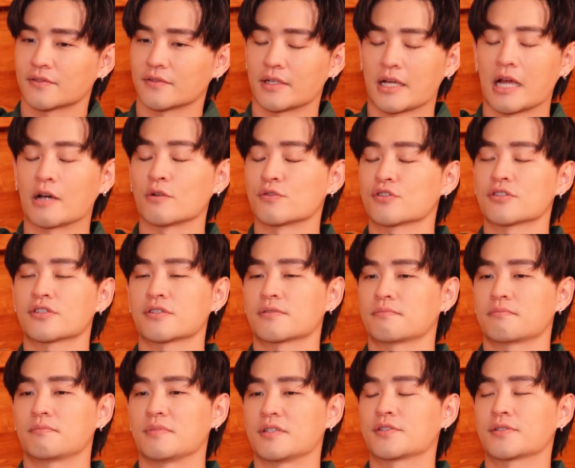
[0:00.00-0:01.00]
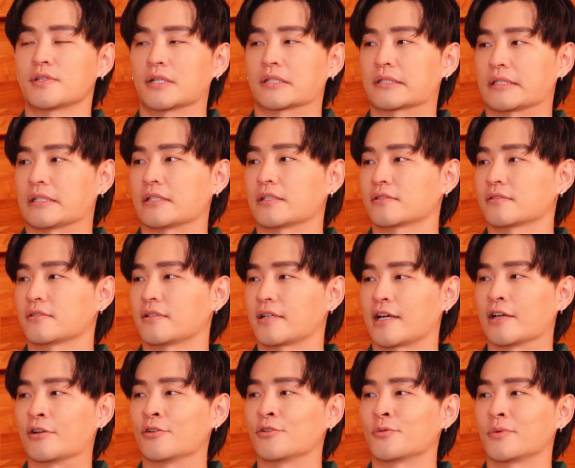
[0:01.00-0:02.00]
like I'll just be stuck there. Like
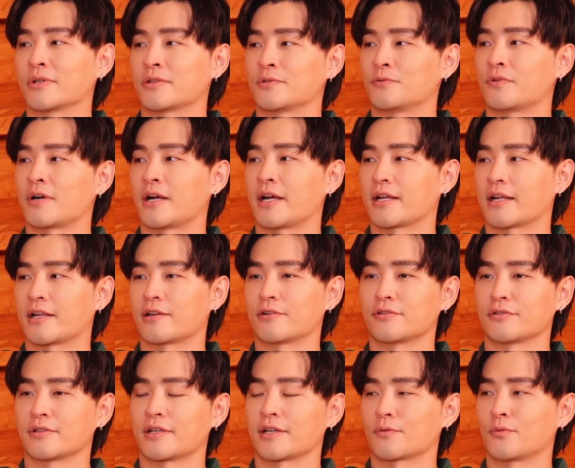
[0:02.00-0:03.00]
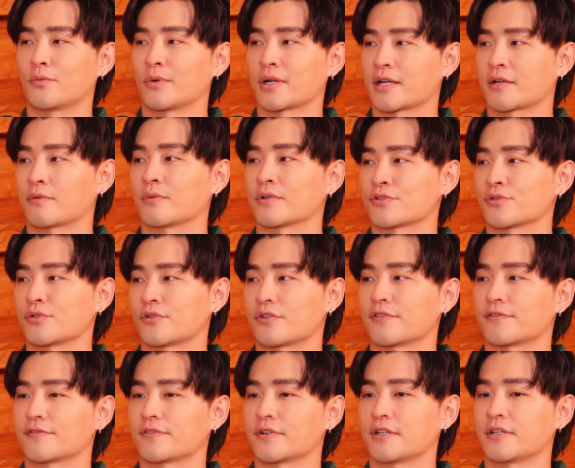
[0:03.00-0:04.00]
I don't know what to write. I don't know like what sort
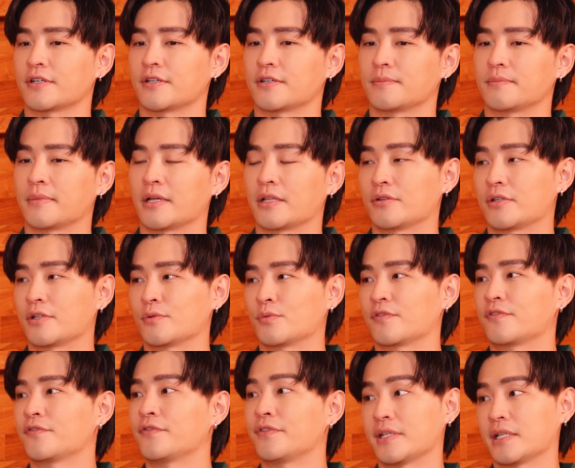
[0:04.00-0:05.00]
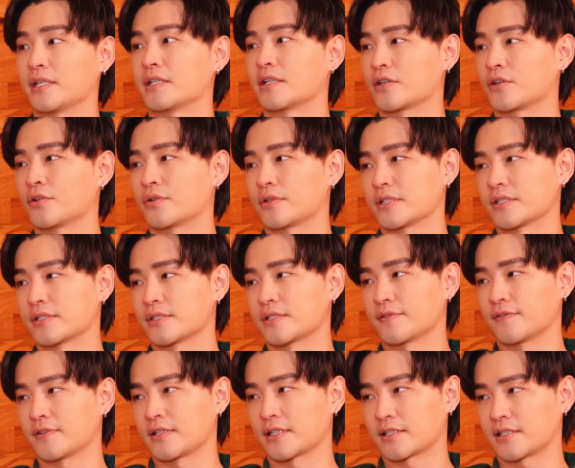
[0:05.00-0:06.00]
of melody would fit in the chord and
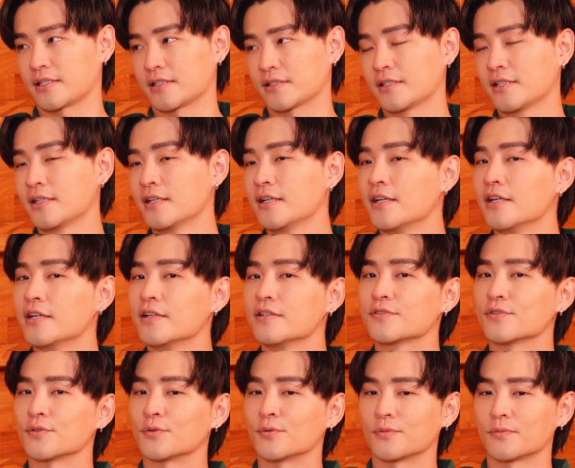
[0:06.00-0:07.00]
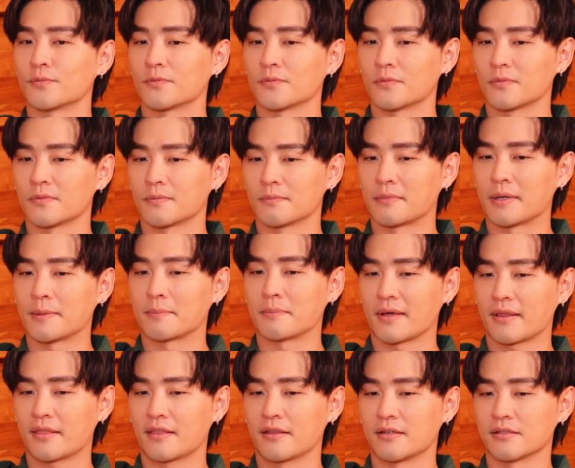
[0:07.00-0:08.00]
stuff like that. So my
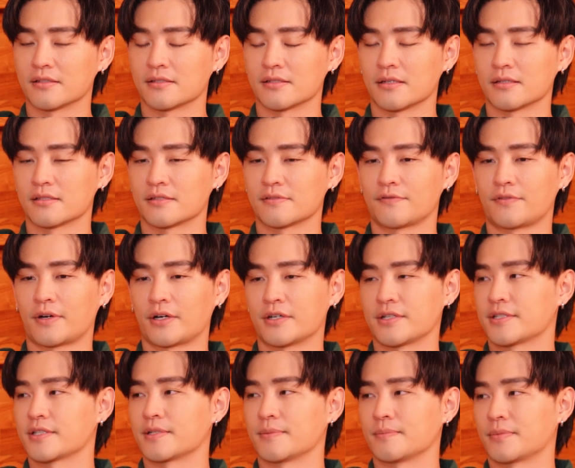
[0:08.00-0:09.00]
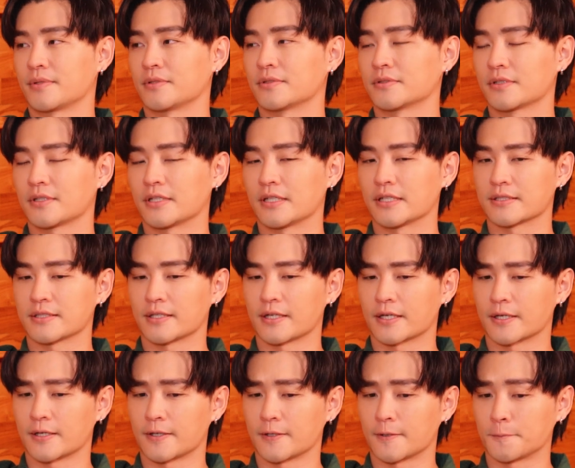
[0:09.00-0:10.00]
method it's very simple. It's
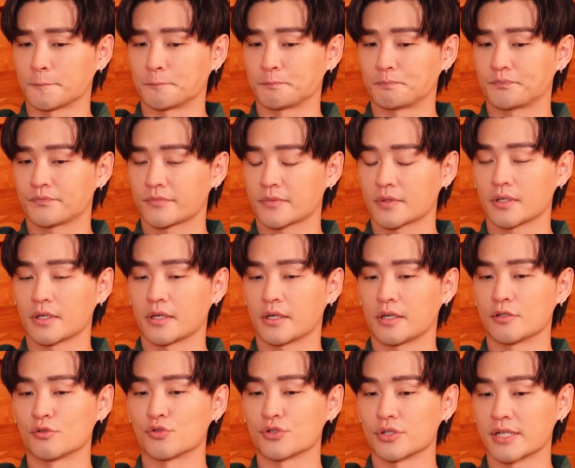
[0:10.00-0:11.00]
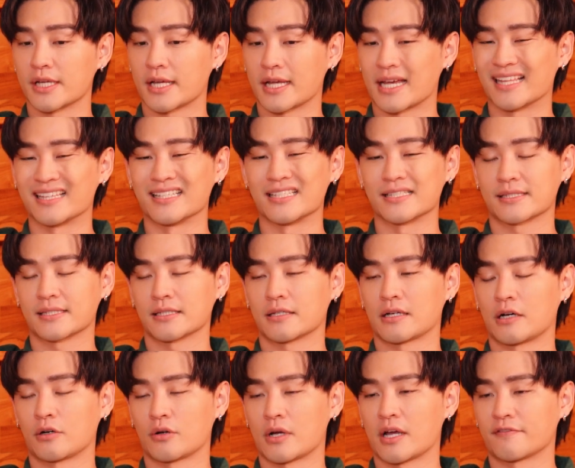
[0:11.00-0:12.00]
like usually at least
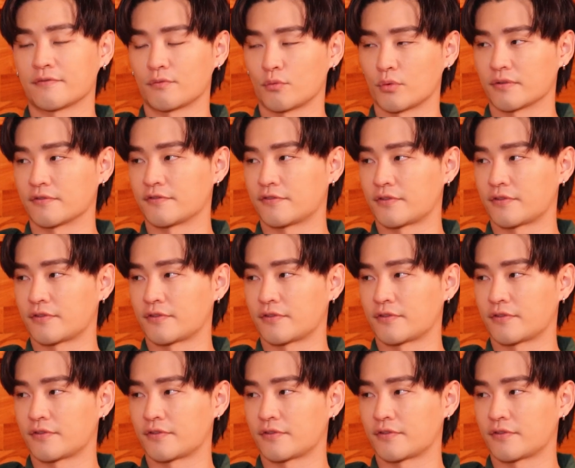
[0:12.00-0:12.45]
I'll have one